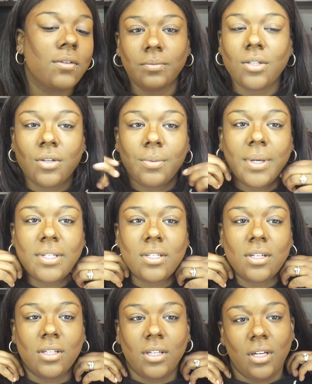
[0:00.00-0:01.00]
So
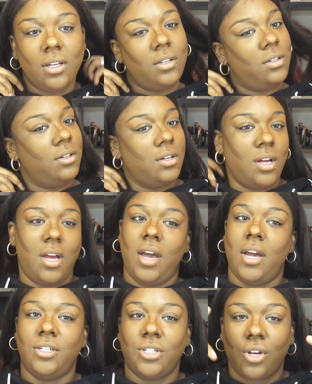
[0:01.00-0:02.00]
basically,
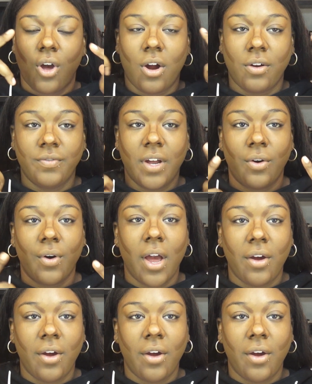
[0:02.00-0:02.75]
I just carved out